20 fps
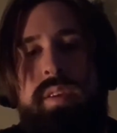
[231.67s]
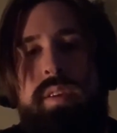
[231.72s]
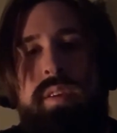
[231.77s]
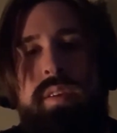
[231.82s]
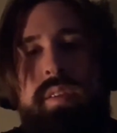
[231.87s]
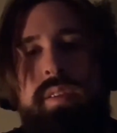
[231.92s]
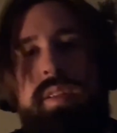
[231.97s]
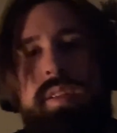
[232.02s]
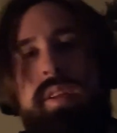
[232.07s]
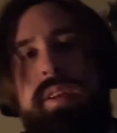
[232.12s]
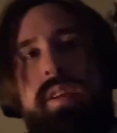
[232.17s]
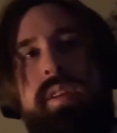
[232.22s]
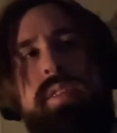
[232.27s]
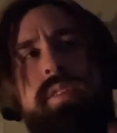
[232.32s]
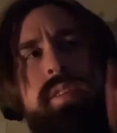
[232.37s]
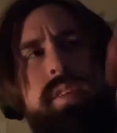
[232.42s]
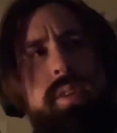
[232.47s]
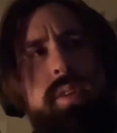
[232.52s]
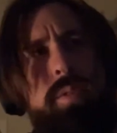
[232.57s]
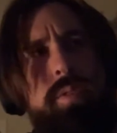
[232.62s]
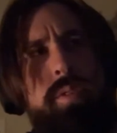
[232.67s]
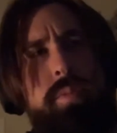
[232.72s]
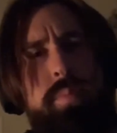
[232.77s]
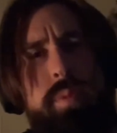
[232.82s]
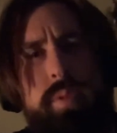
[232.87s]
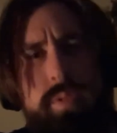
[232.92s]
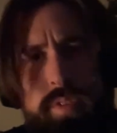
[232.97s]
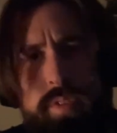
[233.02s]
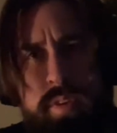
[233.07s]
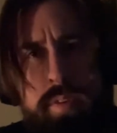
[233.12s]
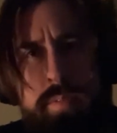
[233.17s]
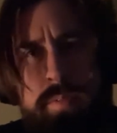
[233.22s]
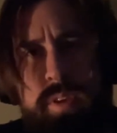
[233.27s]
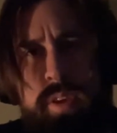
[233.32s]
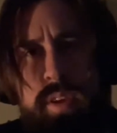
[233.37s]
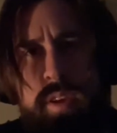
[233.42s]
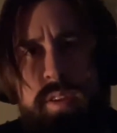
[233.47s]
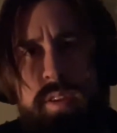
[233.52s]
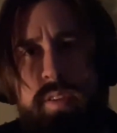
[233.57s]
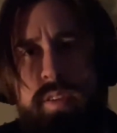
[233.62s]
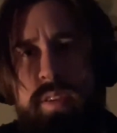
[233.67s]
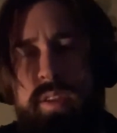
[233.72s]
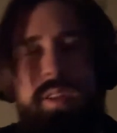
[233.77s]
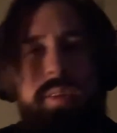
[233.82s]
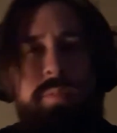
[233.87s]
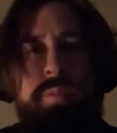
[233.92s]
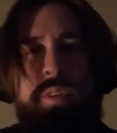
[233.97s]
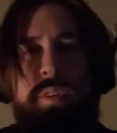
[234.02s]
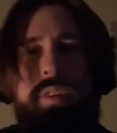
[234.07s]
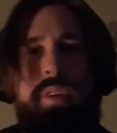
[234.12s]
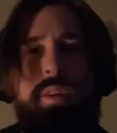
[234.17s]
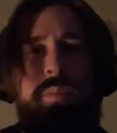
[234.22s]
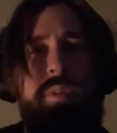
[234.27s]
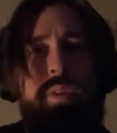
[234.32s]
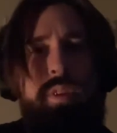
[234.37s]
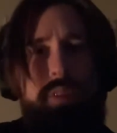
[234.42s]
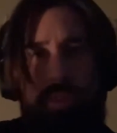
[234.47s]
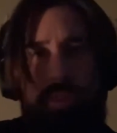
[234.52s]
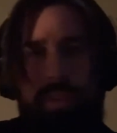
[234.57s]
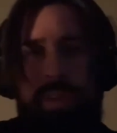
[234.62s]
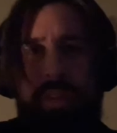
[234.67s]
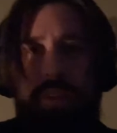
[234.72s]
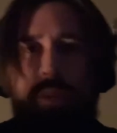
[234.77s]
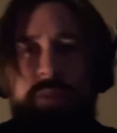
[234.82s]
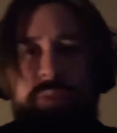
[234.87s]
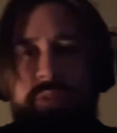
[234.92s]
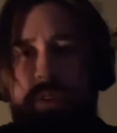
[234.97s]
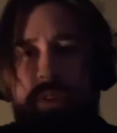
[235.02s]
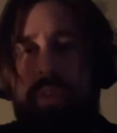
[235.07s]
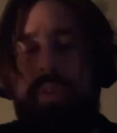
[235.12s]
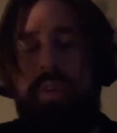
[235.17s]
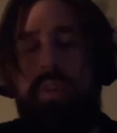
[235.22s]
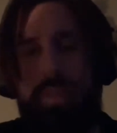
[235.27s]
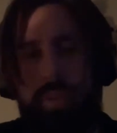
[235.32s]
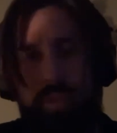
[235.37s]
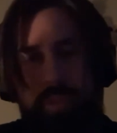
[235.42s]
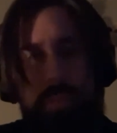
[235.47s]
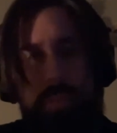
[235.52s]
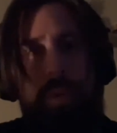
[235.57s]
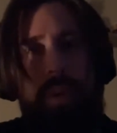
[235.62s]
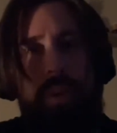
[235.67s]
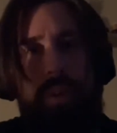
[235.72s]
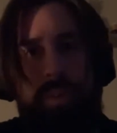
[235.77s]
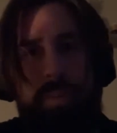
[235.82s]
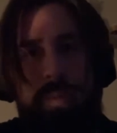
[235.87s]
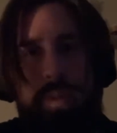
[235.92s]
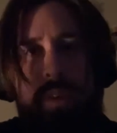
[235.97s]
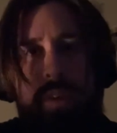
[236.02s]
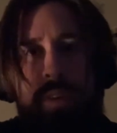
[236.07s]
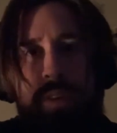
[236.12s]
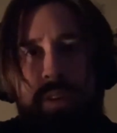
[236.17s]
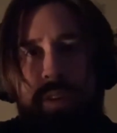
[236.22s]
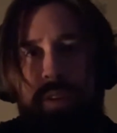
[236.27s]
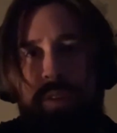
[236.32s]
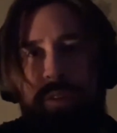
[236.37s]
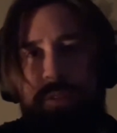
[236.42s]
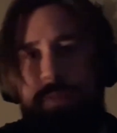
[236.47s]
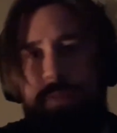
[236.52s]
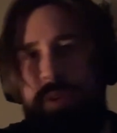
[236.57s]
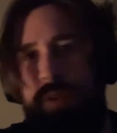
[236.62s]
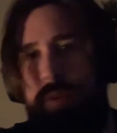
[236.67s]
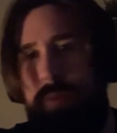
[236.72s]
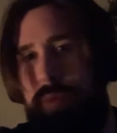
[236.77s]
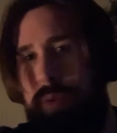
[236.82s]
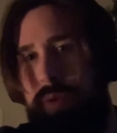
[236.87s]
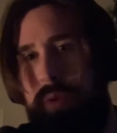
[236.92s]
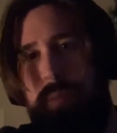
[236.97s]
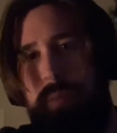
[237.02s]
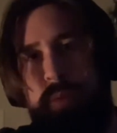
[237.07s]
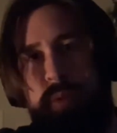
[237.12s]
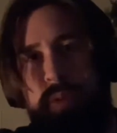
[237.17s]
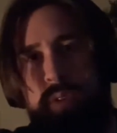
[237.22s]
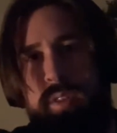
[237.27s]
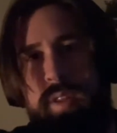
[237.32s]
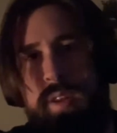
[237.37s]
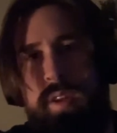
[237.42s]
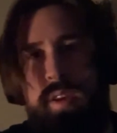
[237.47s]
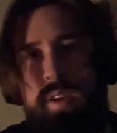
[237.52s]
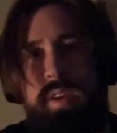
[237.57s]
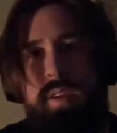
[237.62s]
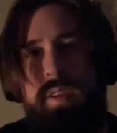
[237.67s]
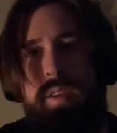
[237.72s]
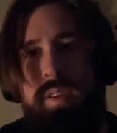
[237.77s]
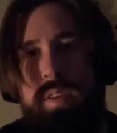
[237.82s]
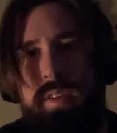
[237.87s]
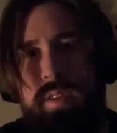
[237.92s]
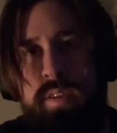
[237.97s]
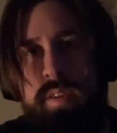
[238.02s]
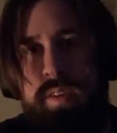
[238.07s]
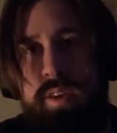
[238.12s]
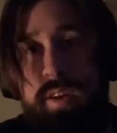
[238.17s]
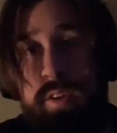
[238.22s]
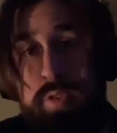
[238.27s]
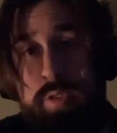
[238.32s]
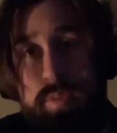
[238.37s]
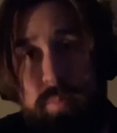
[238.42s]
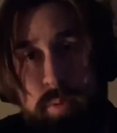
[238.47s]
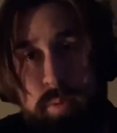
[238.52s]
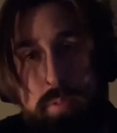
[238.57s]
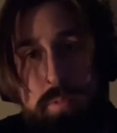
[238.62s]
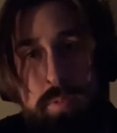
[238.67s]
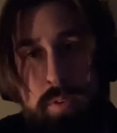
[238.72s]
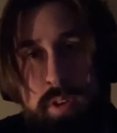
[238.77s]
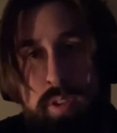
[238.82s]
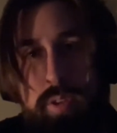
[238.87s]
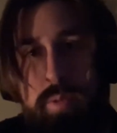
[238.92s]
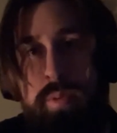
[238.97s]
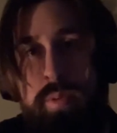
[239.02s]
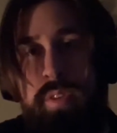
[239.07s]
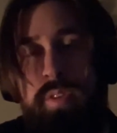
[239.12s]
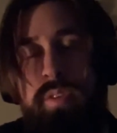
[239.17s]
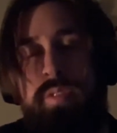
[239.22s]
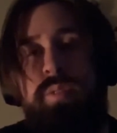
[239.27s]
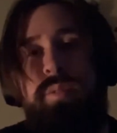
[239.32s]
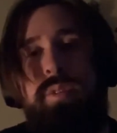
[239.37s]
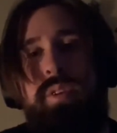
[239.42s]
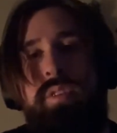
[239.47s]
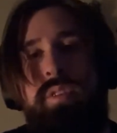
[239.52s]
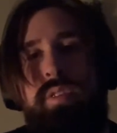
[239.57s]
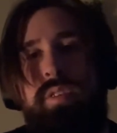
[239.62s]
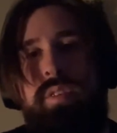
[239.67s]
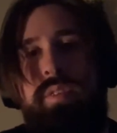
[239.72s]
Then it continues, it bolts off again. And every time it continues, it looks back at me, and I just feel more and more that I should be following this creature.